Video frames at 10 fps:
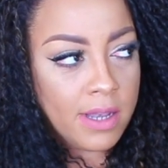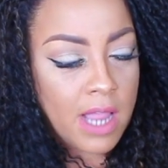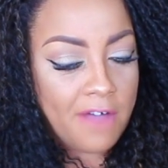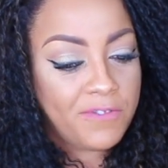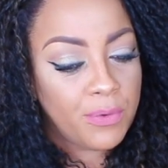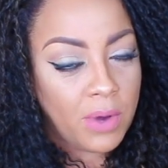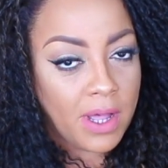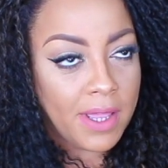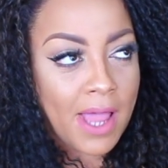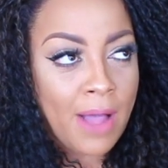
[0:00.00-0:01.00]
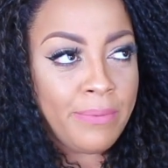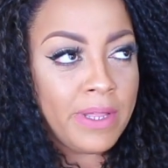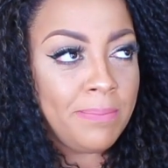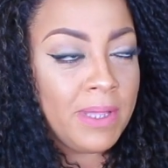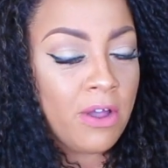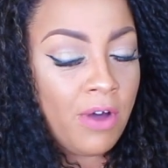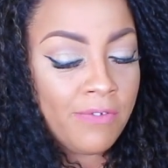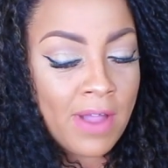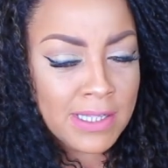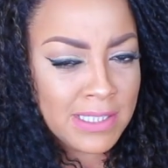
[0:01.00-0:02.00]
Now, for one, I wouldn't be
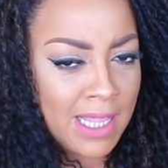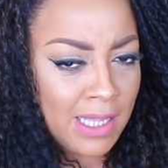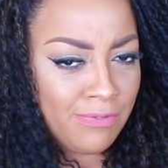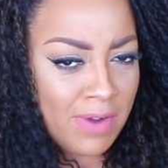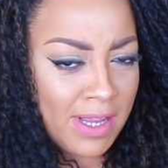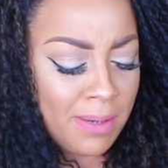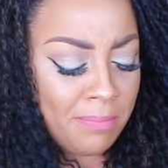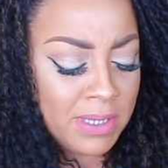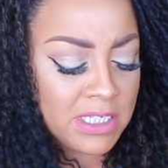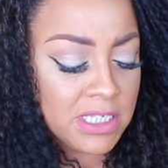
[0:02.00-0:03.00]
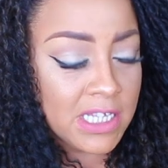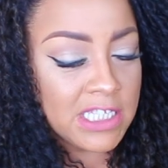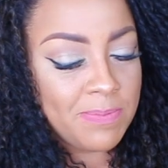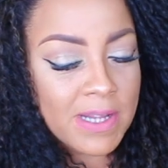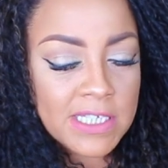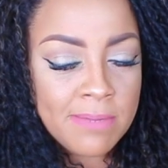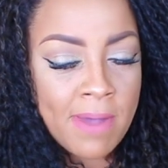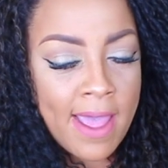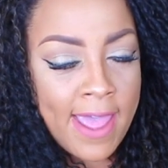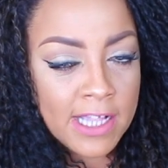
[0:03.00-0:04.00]
going around telling random bitches, especially
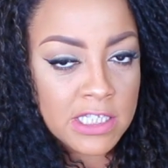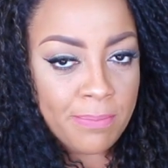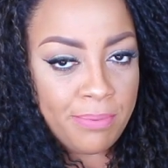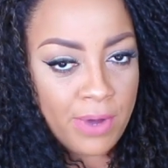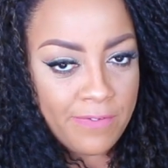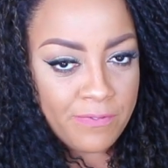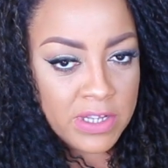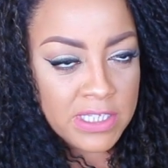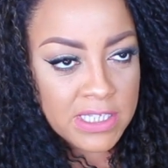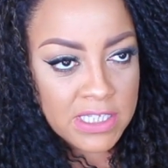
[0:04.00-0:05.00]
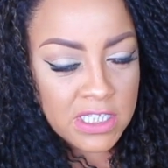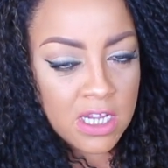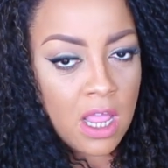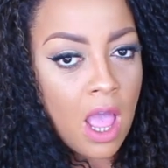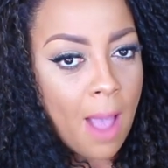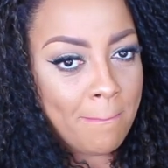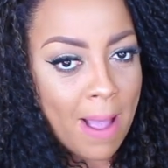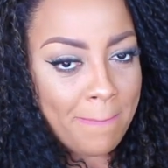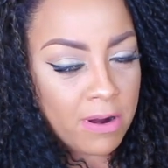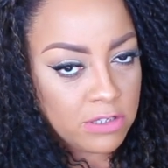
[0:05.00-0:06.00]
my ex-boyfriend's sister,
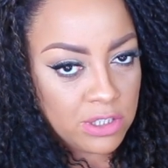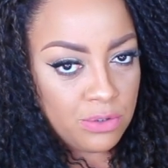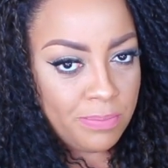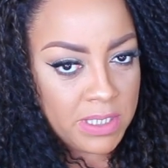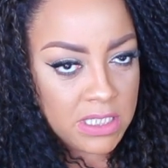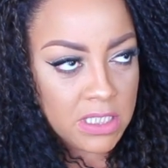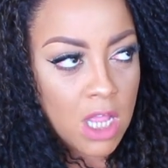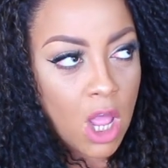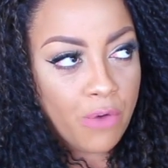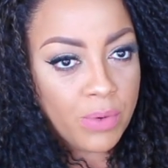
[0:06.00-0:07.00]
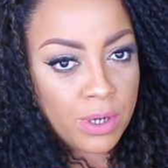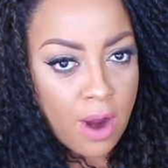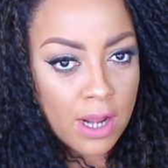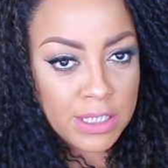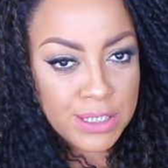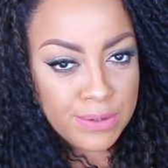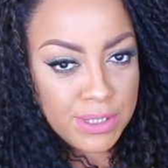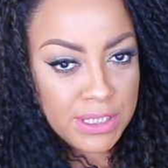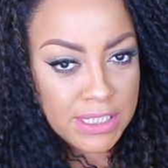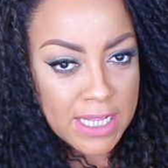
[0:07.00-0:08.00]
my personal business. Regardless if
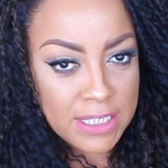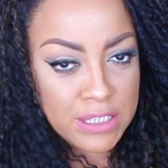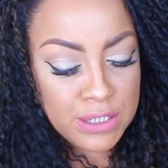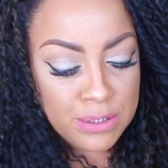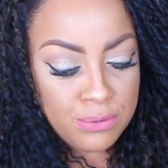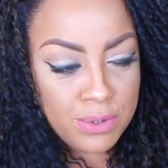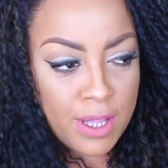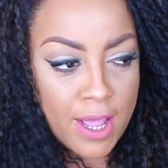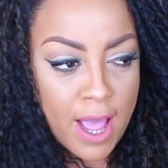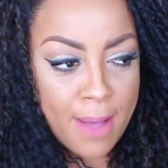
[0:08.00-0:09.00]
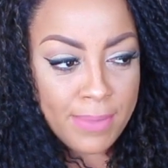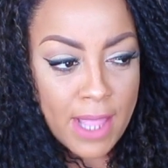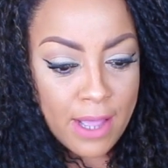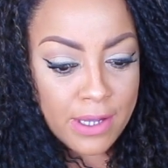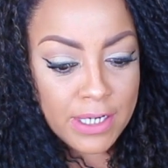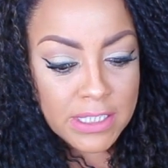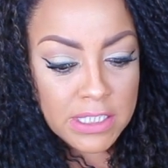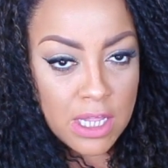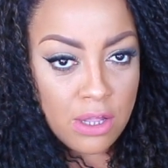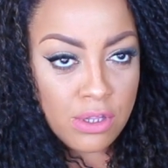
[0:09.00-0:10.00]
she says to you, yeah, I'm not going to
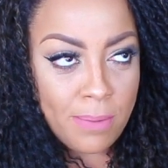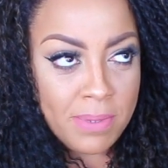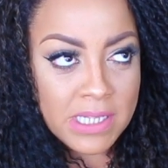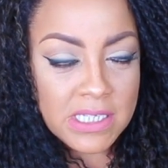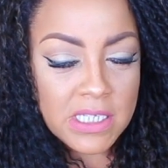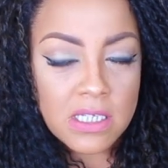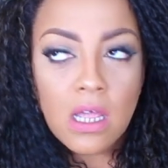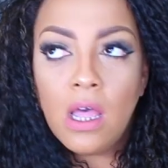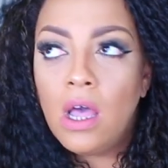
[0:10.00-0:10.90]
tell your business.